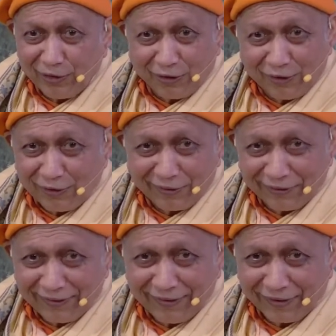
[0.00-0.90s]
No.
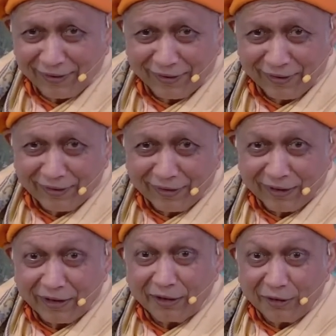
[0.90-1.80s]
Uh,
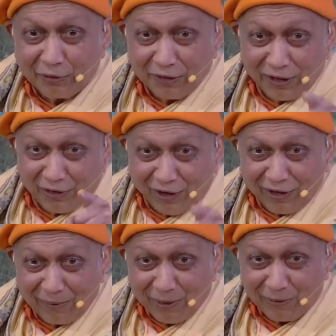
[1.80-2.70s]
uh, do they
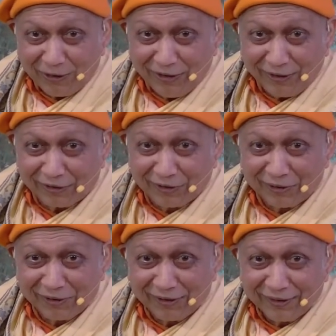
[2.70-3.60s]
talk about
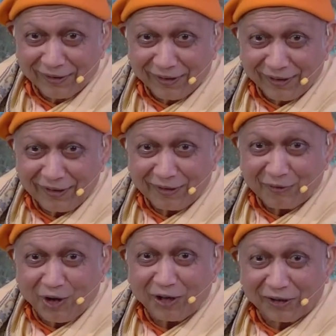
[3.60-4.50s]
this?
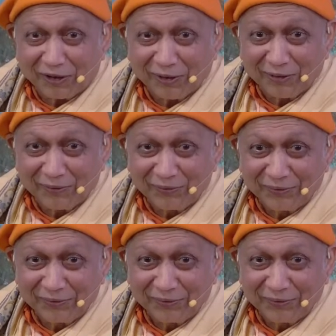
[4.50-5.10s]
Uh, what?